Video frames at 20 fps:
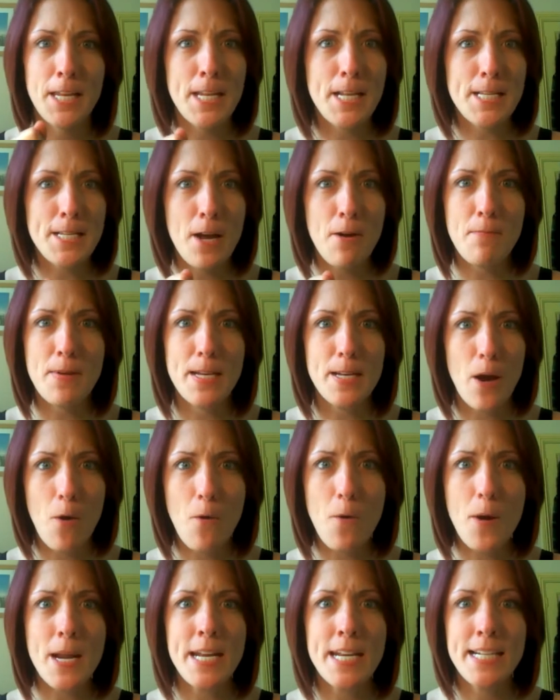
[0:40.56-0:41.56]
This got me
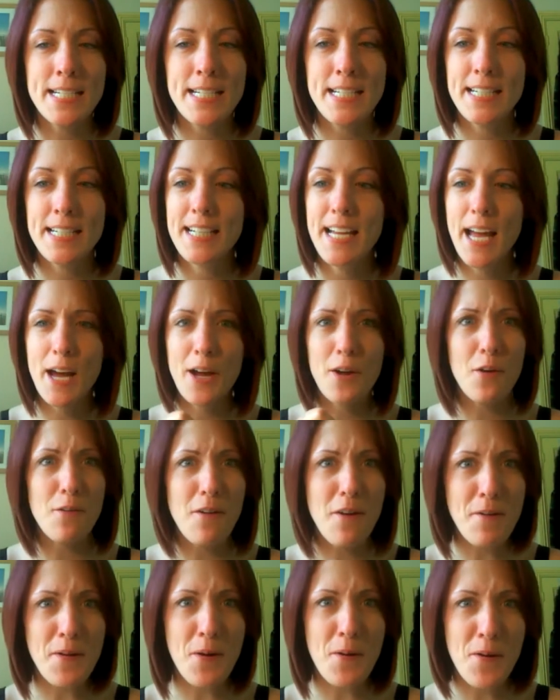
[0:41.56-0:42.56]
going. I
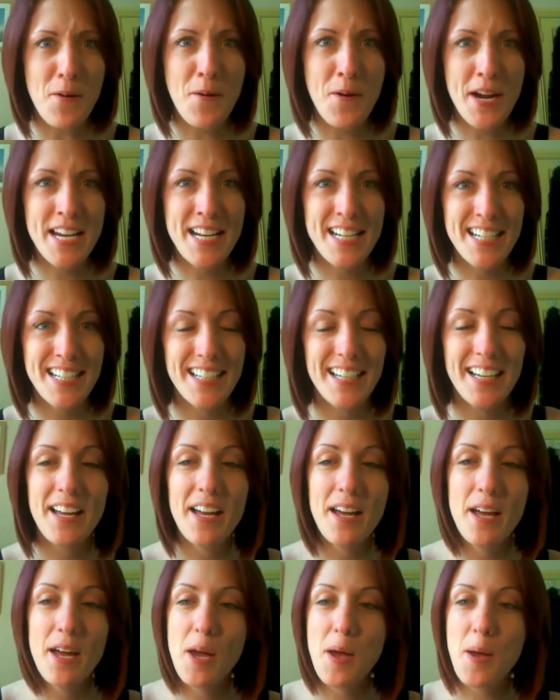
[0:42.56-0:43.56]
got very annoyed
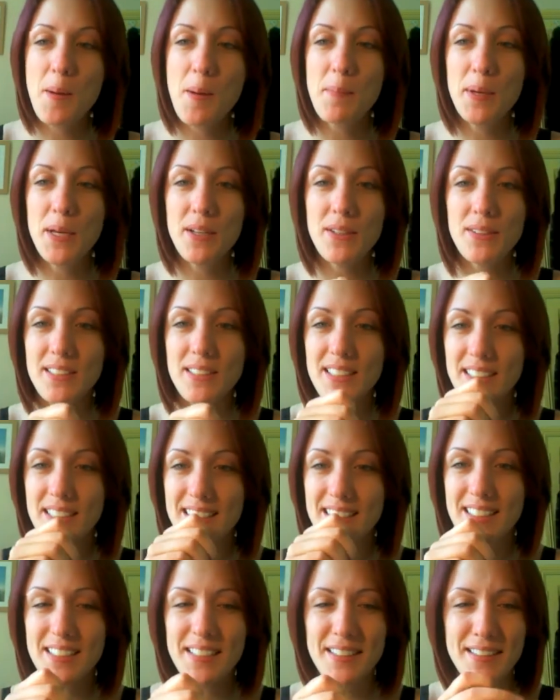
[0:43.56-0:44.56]

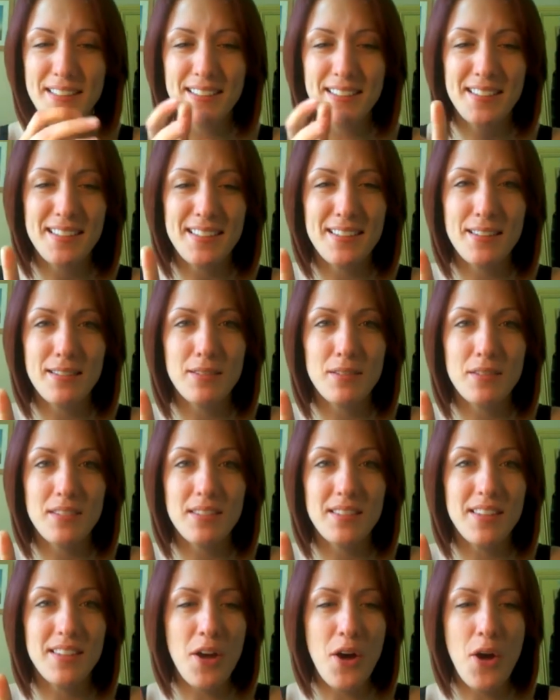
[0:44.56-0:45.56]
because
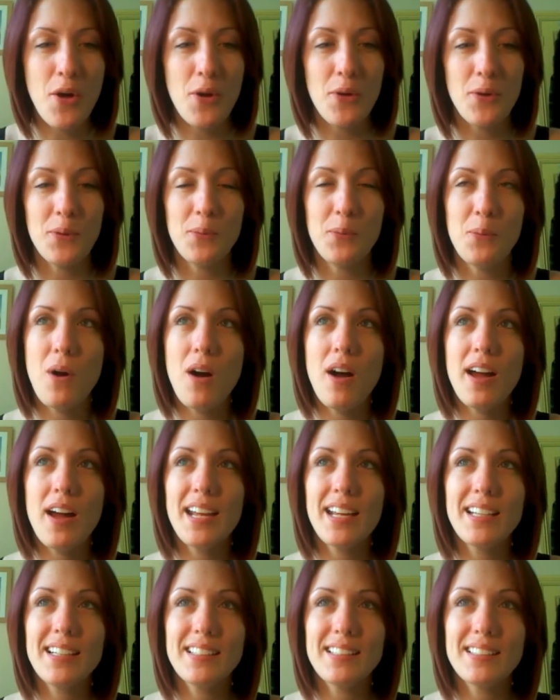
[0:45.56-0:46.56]
no,
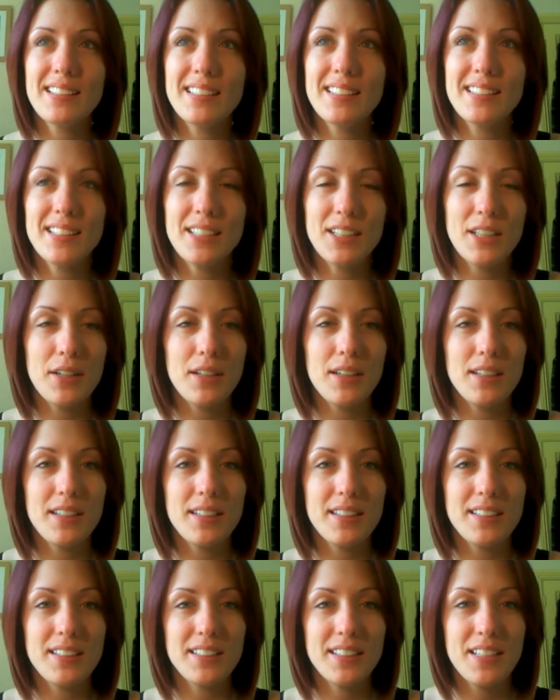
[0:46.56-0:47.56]
why
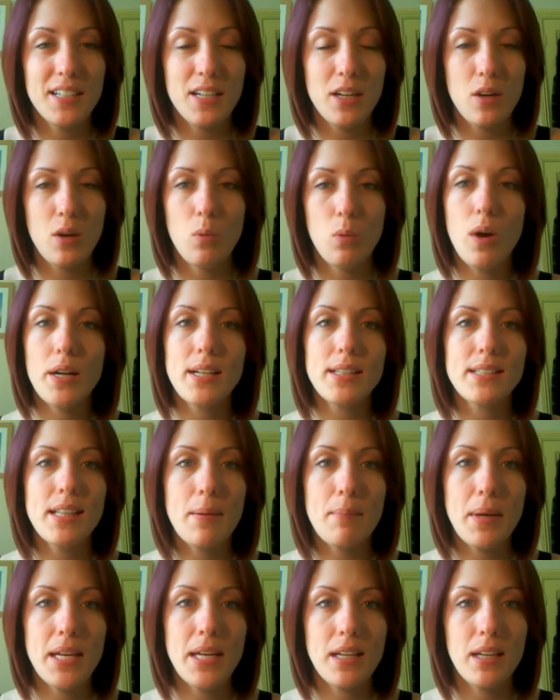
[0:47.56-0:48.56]
does
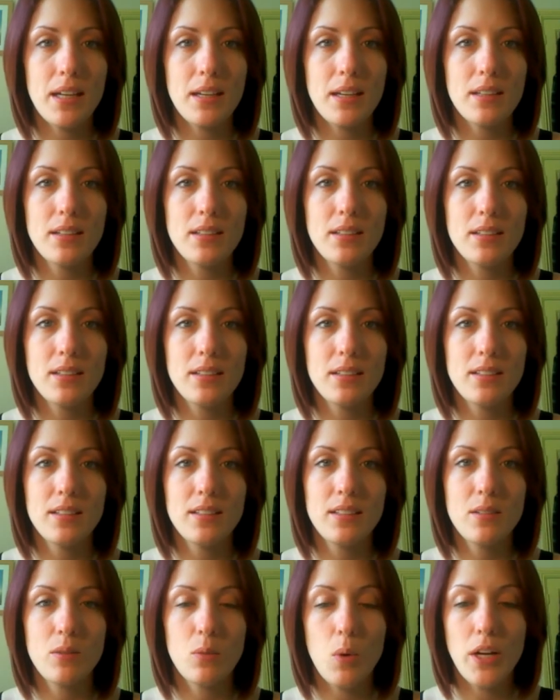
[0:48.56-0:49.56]
that make it,
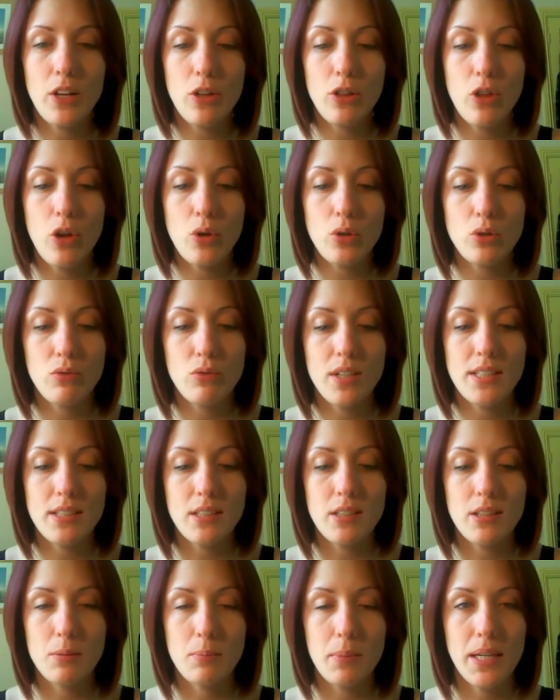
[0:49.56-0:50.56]
why did those
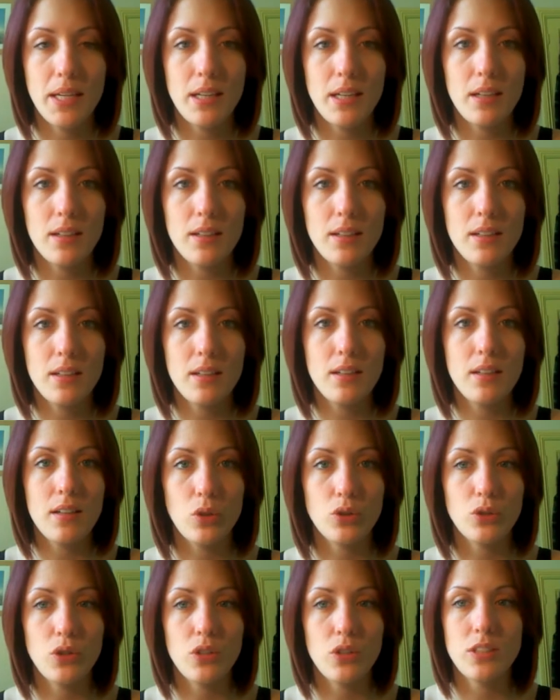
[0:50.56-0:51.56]
reasons make it
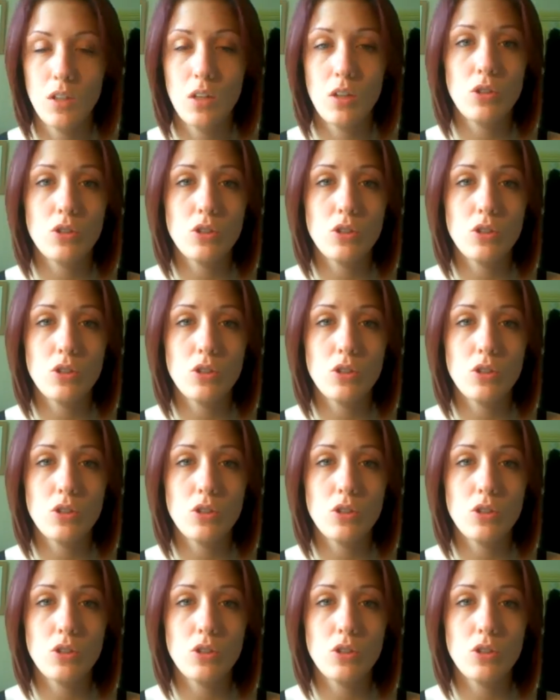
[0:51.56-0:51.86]
a choice?